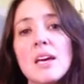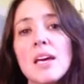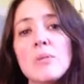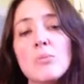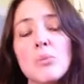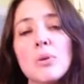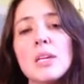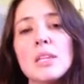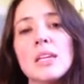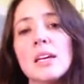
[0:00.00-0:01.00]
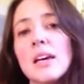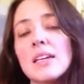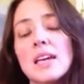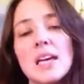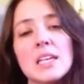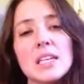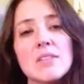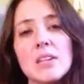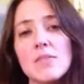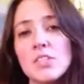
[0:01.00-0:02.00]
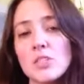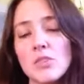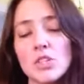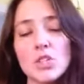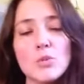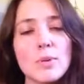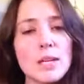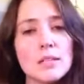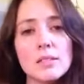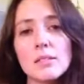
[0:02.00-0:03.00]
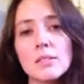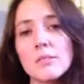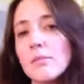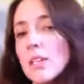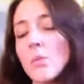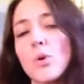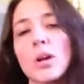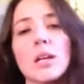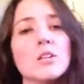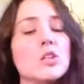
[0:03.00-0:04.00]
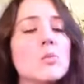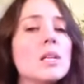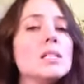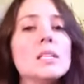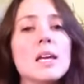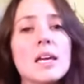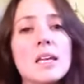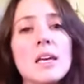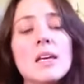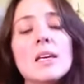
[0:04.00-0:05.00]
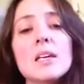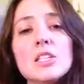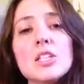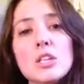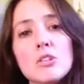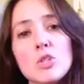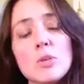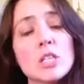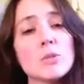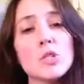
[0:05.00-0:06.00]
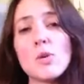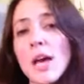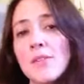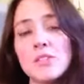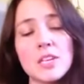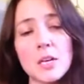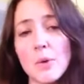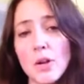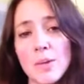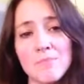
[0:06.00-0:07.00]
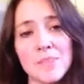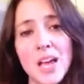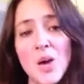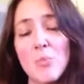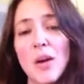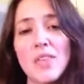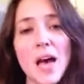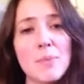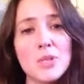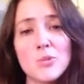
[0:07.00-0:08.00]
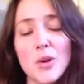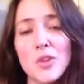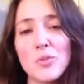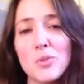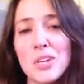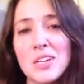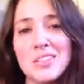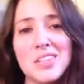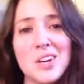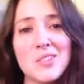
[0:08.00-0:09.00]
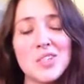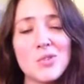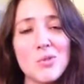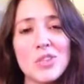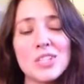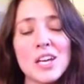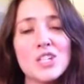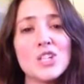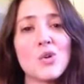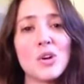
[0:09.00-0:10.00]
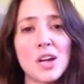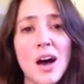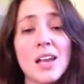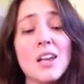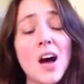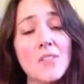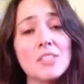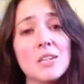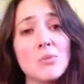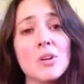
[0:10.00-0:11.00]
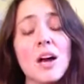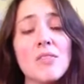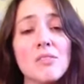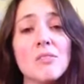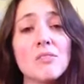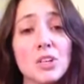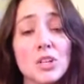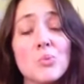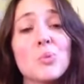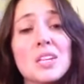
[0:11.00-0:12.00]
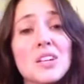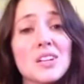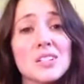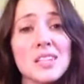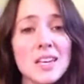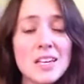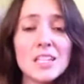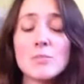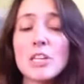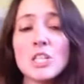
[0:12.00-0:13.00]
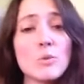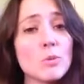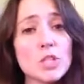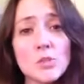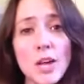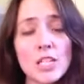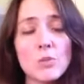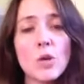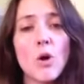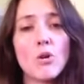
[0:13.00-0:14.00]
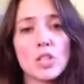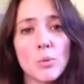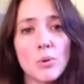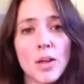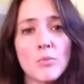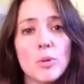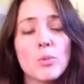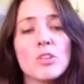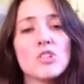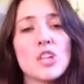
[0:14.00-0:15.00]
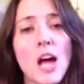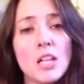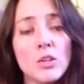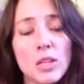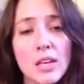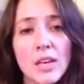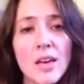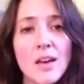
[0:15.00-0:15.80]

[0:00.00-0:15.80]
And breathing, again, even if it's just for 2 minutes in the morning, 2 minutes at night, it's huge because we don't have to think about it. Breath happens whether we, do it with intention or not. And often we're not good breathers, especially when we're stressed. We hold our breath. We breathe shallowly.